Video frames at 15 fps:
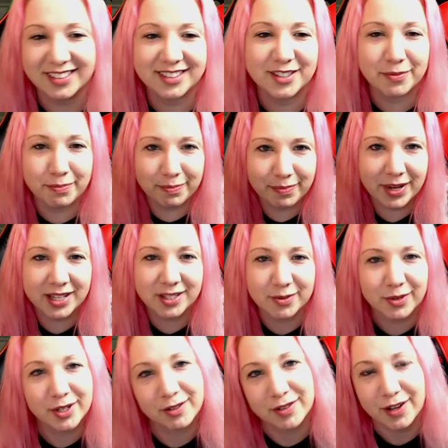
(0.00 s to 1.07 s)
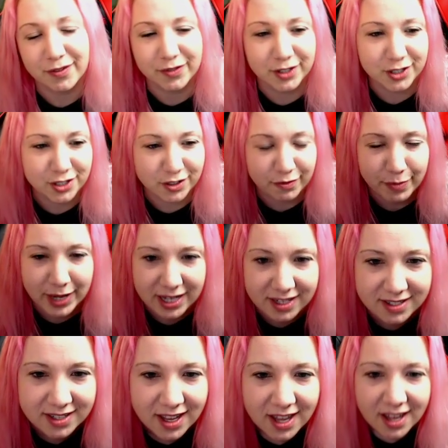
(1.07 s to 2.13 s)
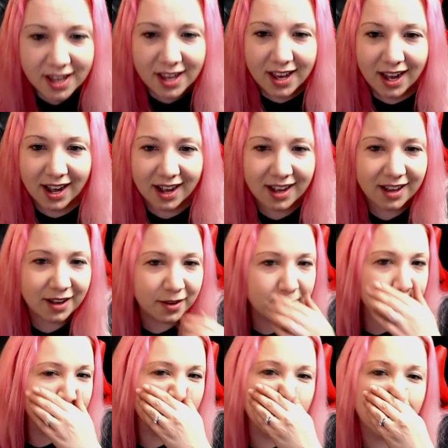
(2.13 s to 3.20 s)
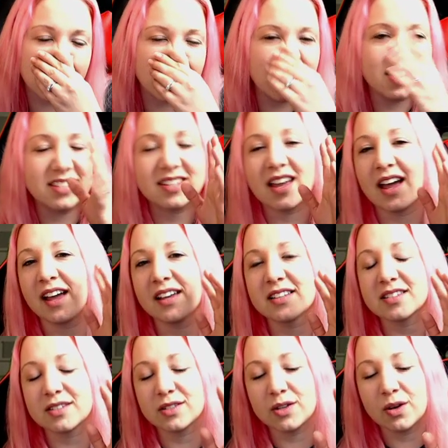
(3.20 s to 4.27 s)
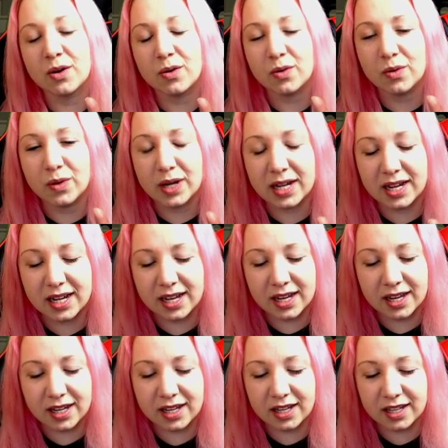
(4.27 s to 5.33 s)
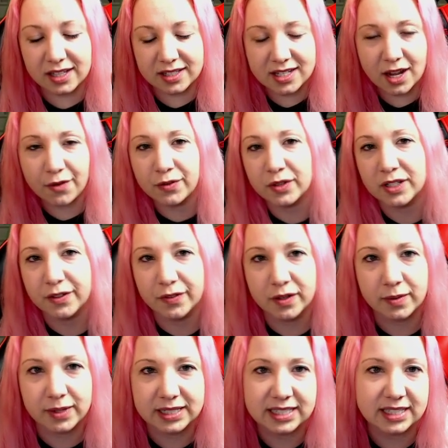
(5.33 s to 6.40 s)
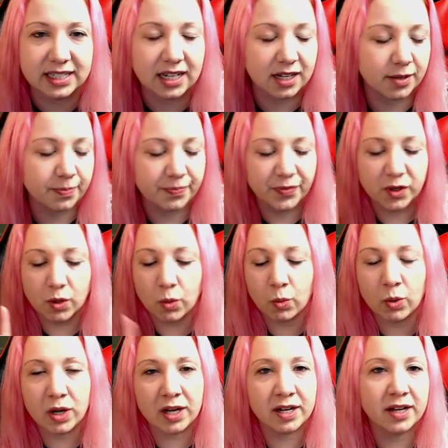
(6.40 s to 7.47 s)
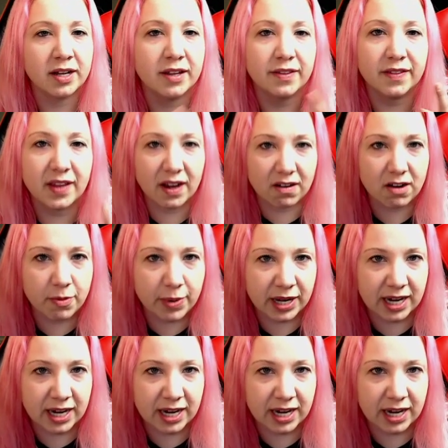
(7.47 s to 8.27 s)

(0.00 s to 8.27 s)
Depends what your definition of pay is. These guys. So, definitely a few ways to get them. One, they're up on